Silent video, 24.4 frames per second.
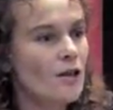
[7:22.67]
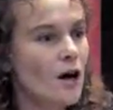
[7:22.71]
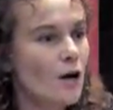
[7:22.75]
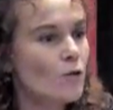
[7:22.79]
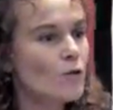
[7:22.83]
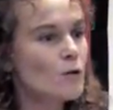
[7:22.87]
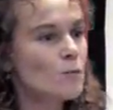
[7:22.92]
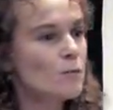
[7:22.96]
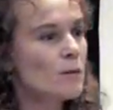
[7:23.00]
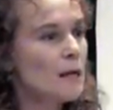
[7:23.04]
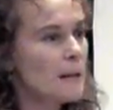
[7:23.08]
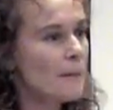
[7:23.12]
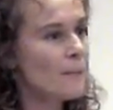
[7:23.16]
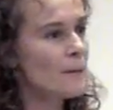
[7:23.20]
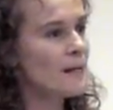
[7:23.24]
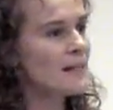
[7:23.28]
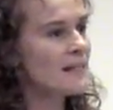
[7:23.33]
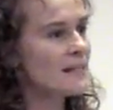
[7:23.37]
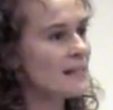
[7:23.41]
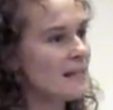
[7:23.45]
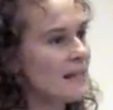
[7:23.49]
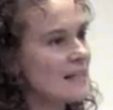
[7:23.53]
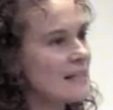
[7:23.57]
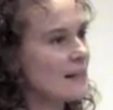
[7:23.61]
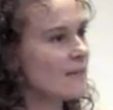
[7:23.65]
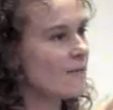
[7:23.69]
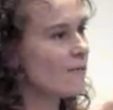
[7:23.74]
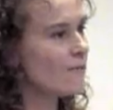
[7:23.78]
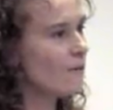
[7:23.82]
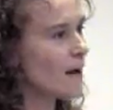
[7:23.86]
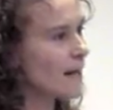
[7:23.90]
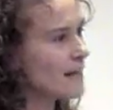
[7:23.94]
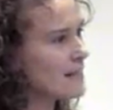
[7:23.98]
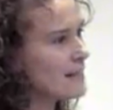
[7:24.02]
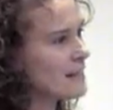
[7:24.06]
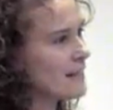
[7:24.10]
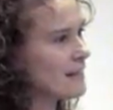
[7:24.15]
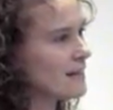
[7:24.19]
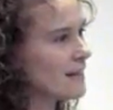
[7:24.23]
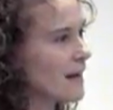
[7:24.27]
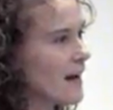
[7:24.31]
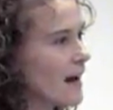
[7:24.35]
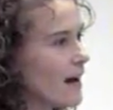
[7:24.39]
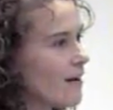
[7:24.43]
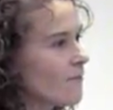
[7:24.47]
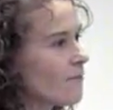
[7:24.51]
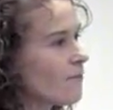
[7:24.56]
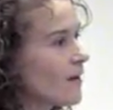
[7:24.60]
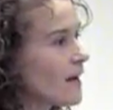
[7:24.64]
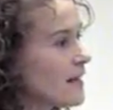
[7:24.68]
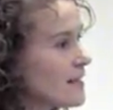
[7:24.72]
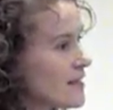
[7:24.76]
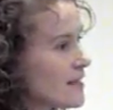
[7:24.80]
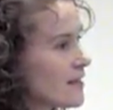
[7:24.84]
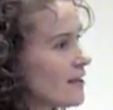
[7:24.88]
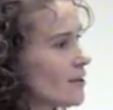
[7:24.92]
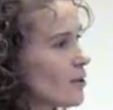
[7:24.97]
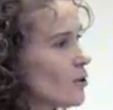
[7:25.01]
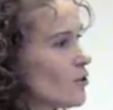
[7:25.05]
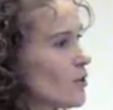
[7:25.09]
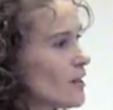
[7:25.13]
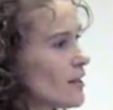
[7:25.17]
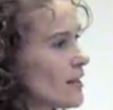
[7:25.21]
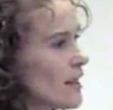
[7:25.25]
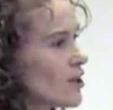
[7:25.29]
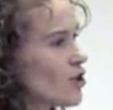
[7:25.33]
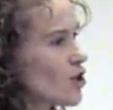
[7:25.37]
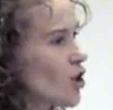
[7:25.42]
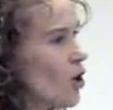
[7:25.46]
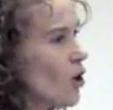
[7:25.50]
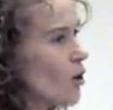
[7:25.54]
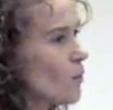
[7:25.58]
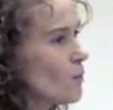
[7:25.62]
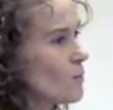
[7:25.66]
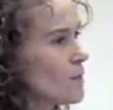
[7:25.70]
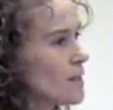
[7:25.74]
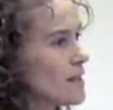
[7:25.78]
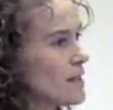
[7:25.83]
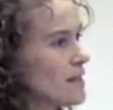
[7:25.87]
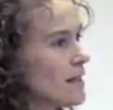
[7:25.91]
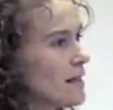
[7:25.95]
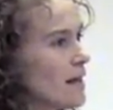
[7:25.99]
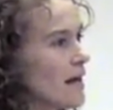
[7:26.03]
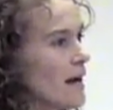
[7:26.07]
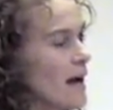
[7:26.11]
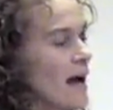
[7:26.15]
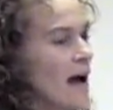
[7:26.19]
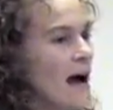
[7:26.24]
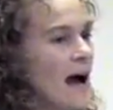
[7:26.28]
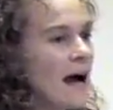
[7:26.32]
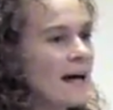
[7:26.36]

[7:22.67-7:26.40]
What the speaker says: Those people are sitting, facing that, facing losing their jobs,